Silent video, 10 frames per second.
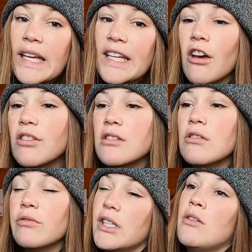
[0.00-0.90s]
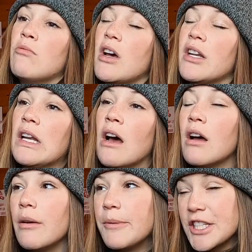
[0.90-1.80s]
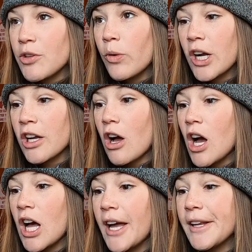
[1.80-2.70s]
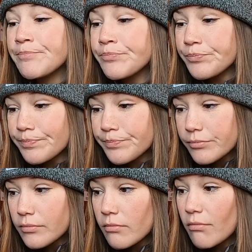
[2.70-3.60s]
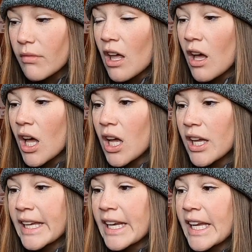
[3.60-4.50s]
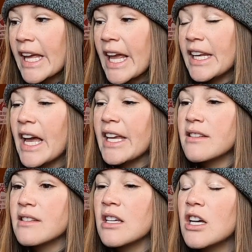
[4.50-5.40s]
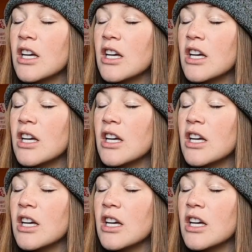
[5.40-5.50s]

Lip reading: He also really wanted me to work on getting a nice